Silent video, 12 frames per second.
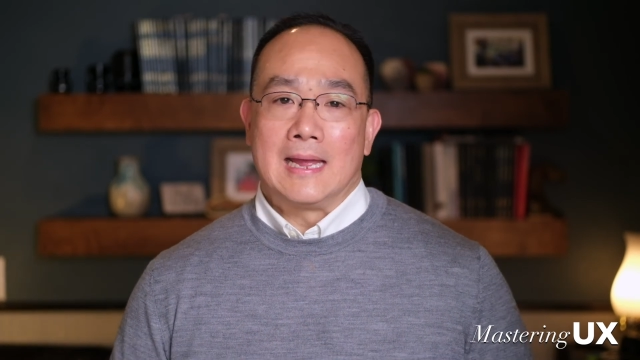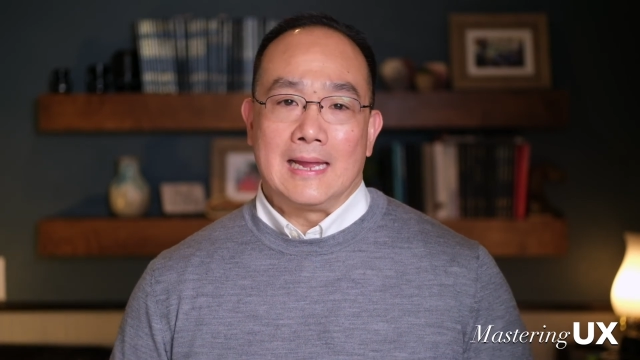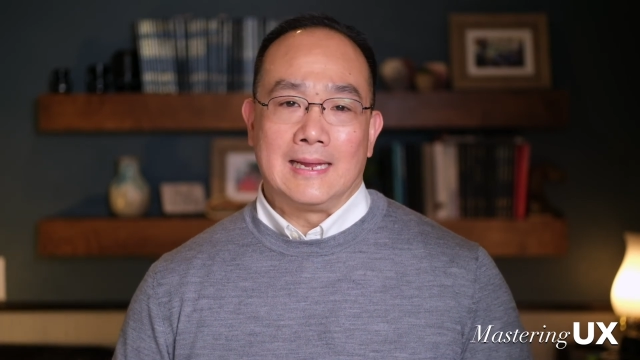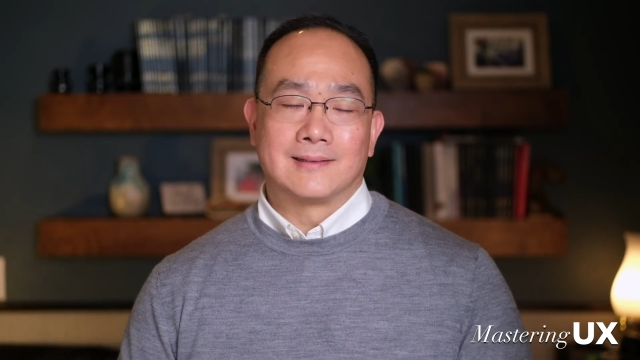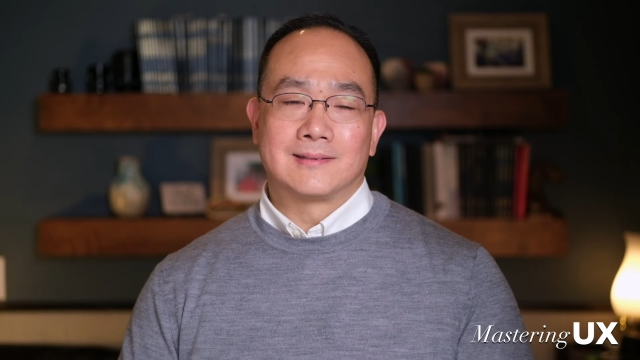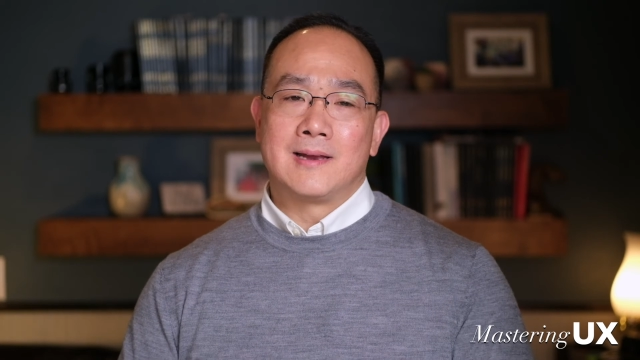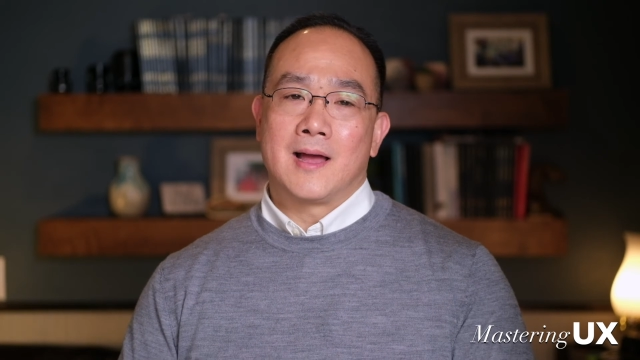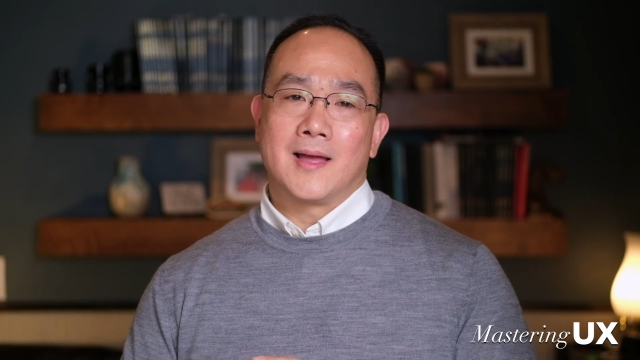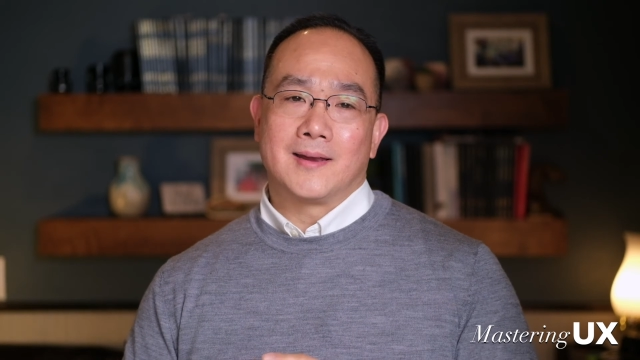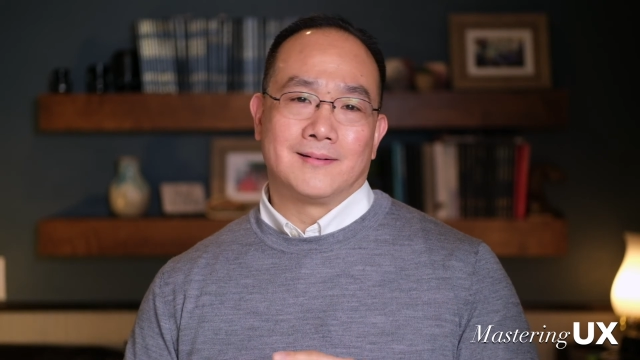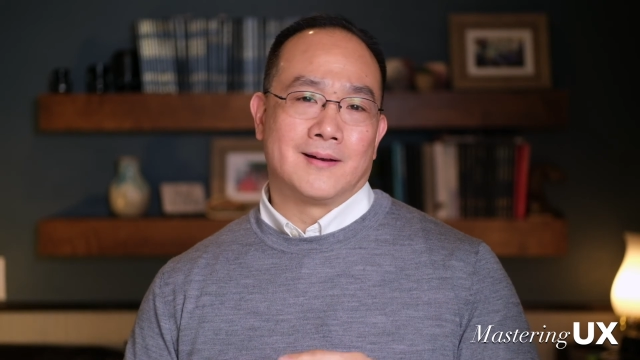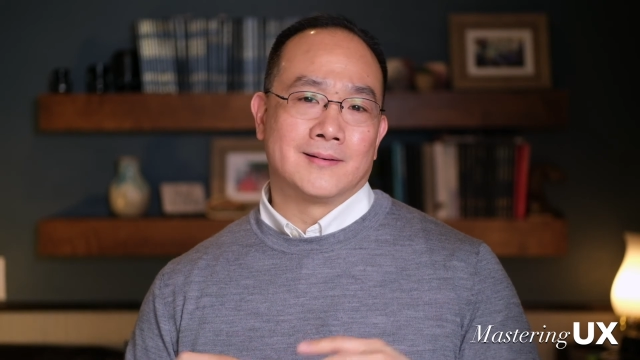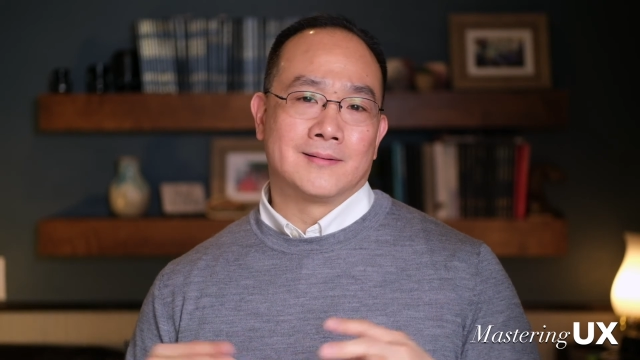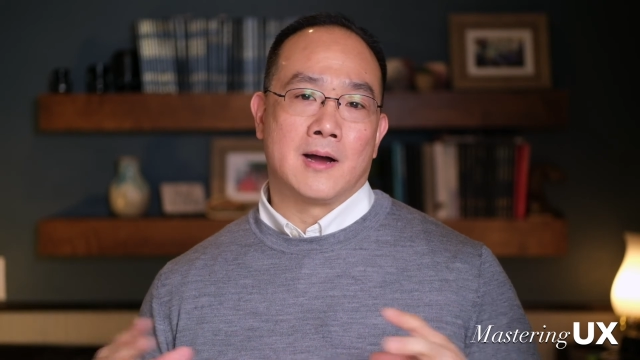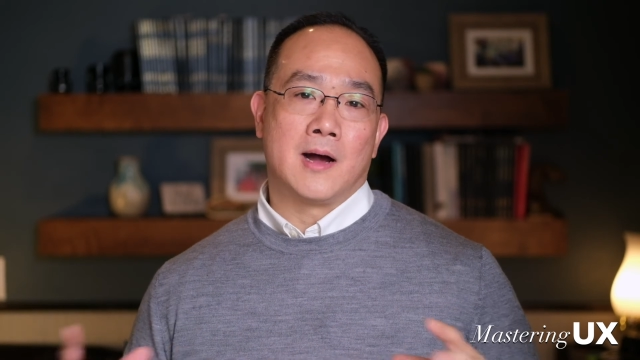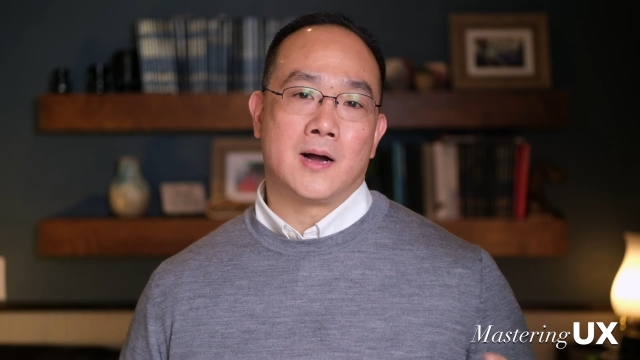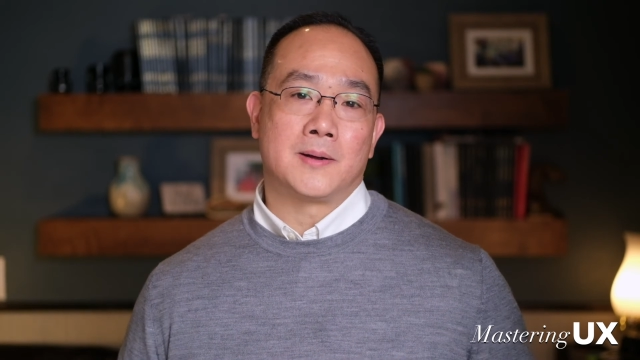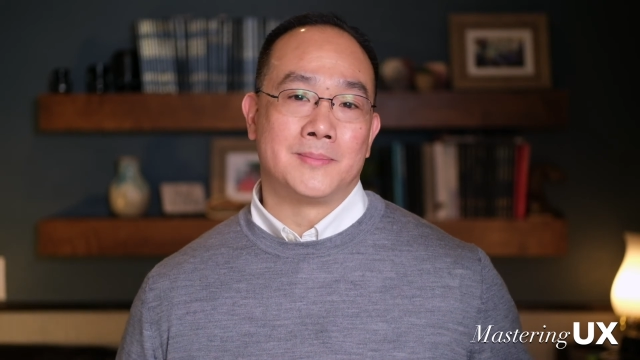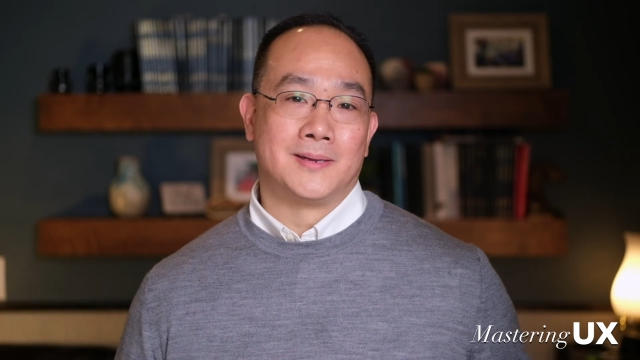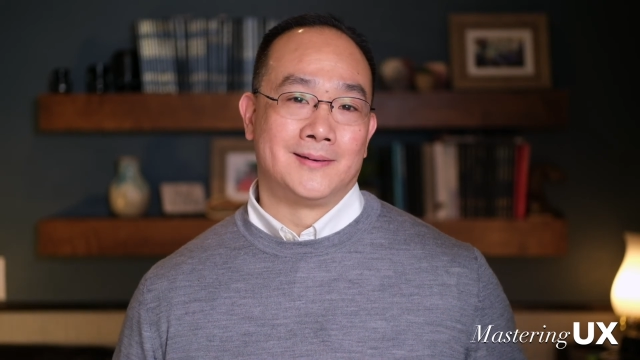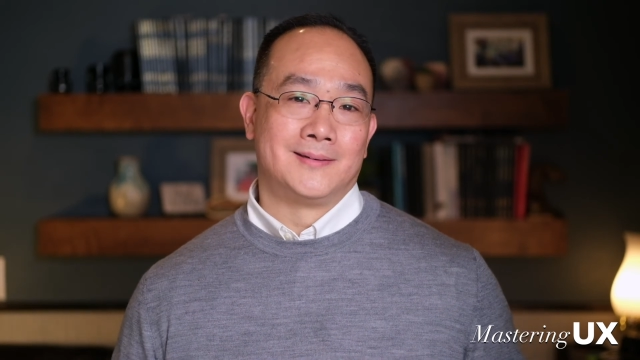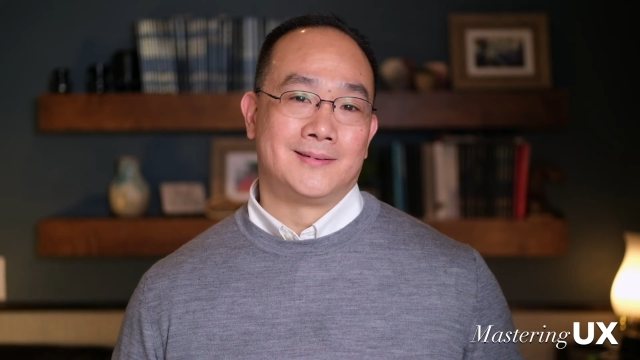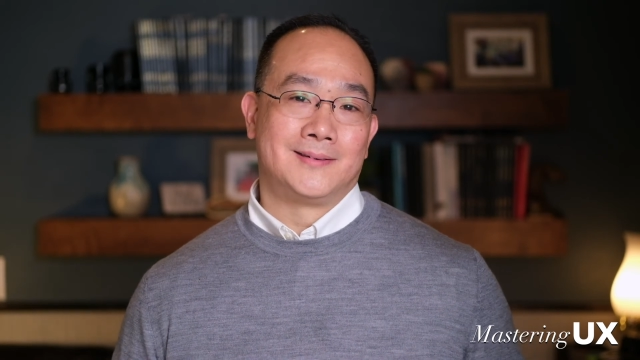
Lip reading: it's not uncommon